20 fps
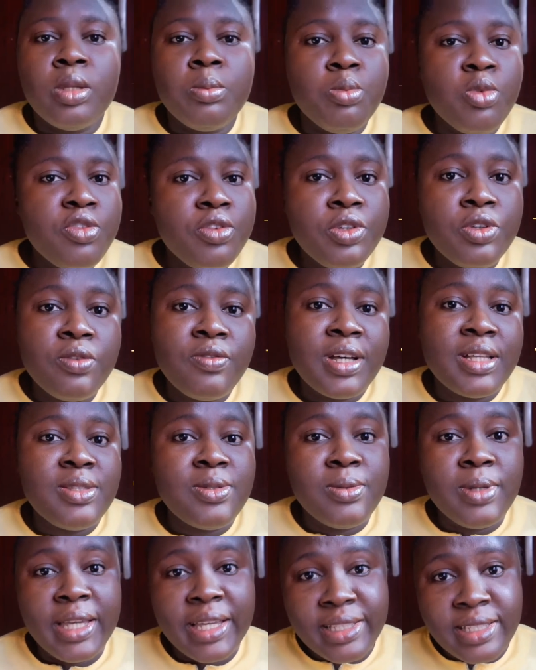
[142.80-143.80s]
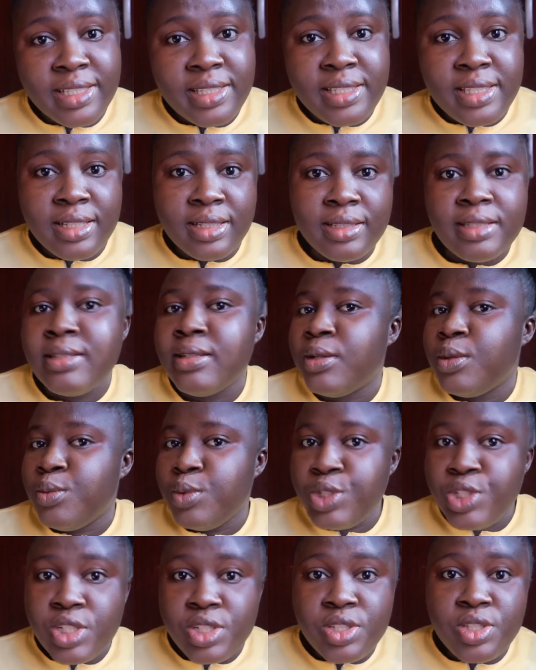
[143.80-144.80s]
Moving over to editing,
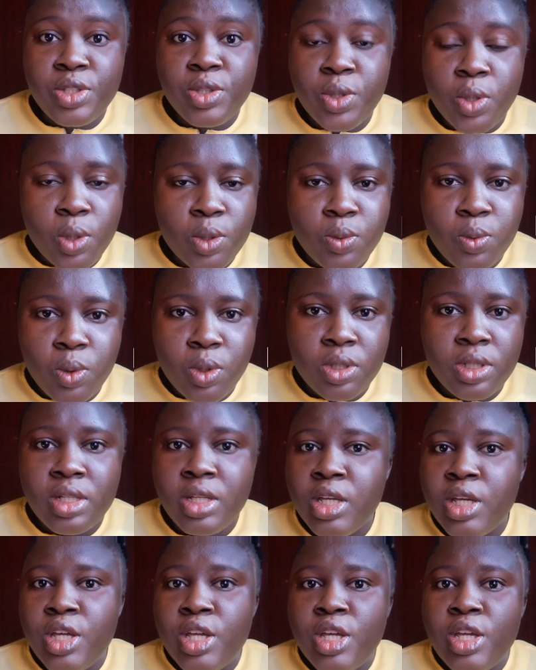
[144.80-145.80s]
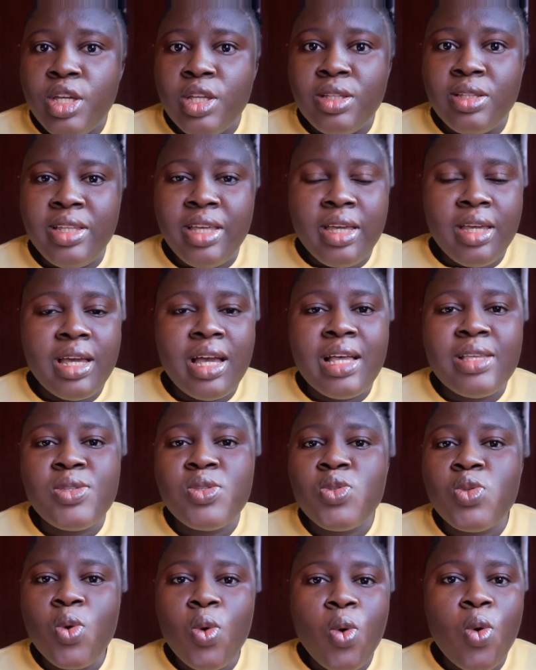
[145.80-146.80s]
which is the third one. There are
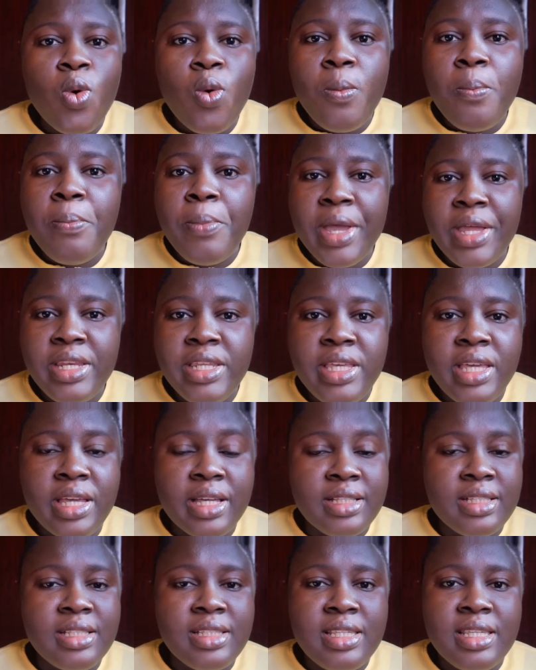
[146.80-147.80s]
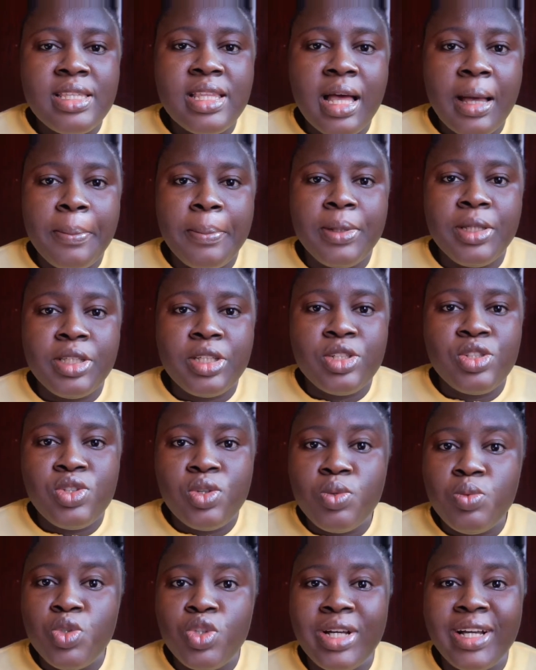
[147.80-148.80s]
so many editing
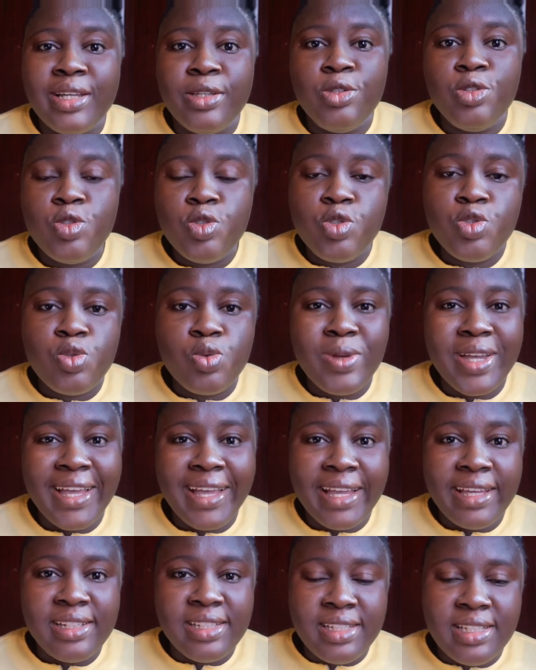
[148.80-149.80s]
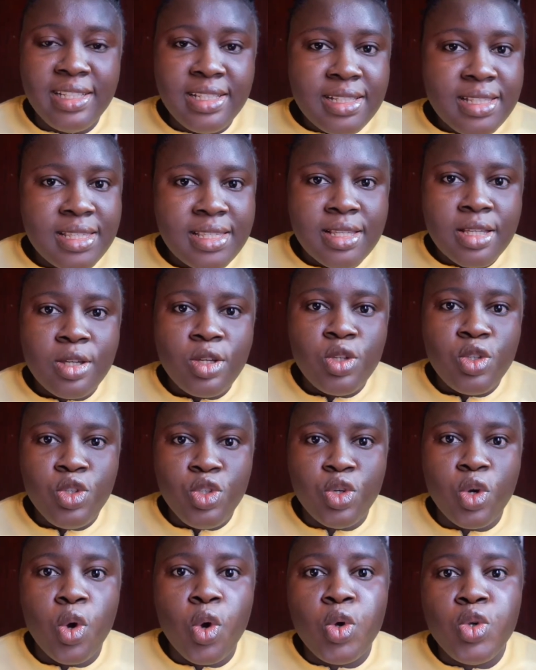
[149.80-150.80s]
applications you can use to edit
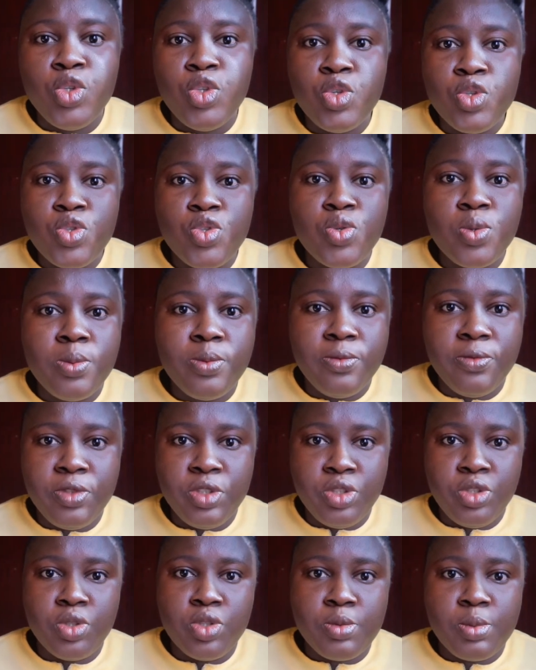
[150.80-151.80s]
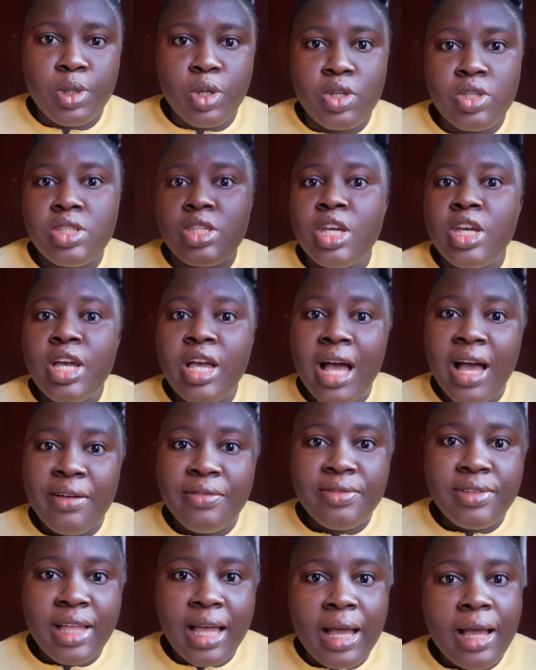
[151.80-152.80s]
your YouTube videos, because
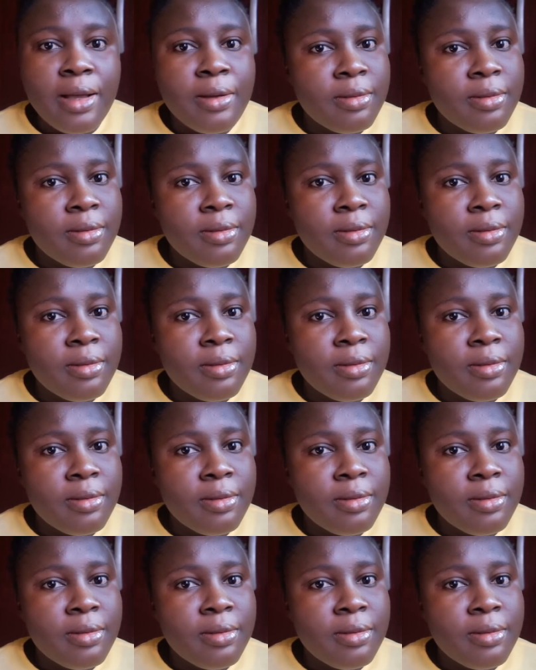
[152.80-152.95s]
after